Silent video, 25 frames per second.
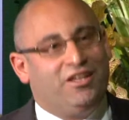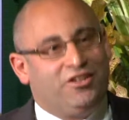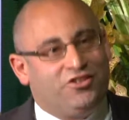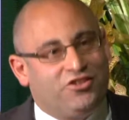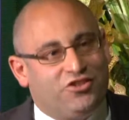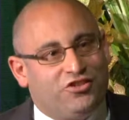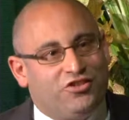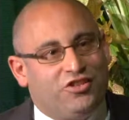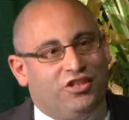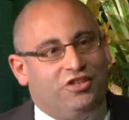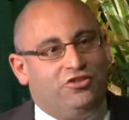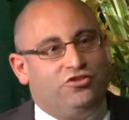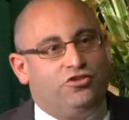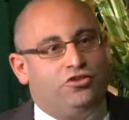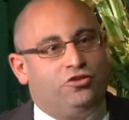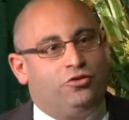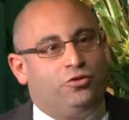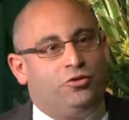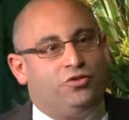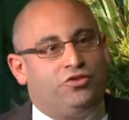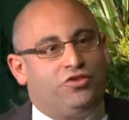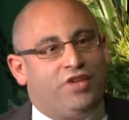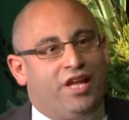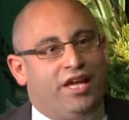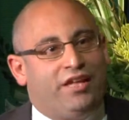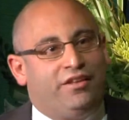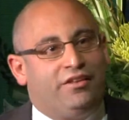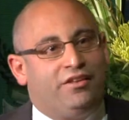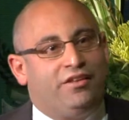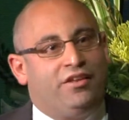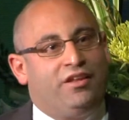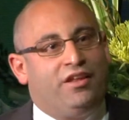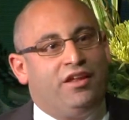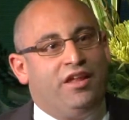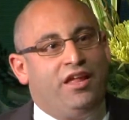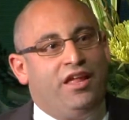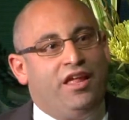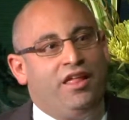just ensures that
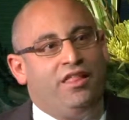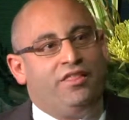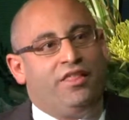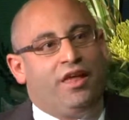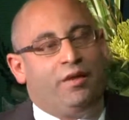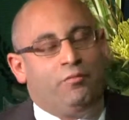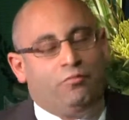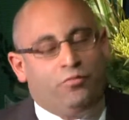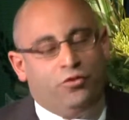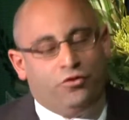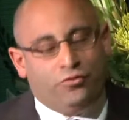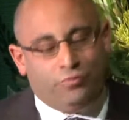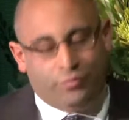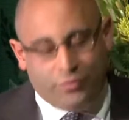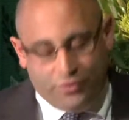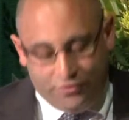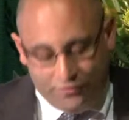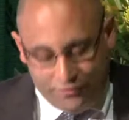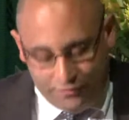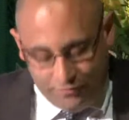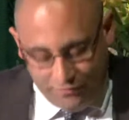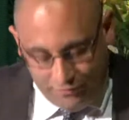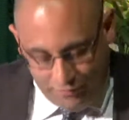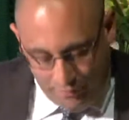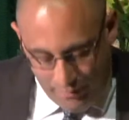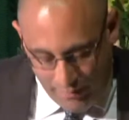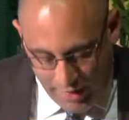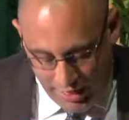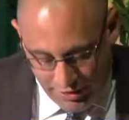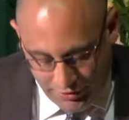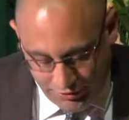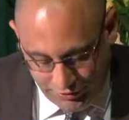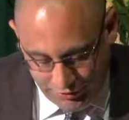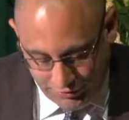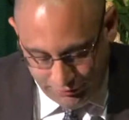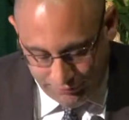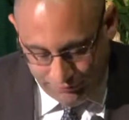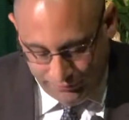movement of
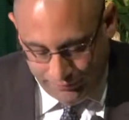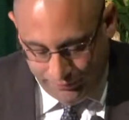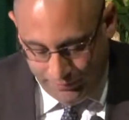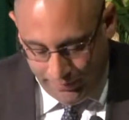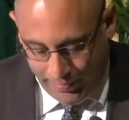information.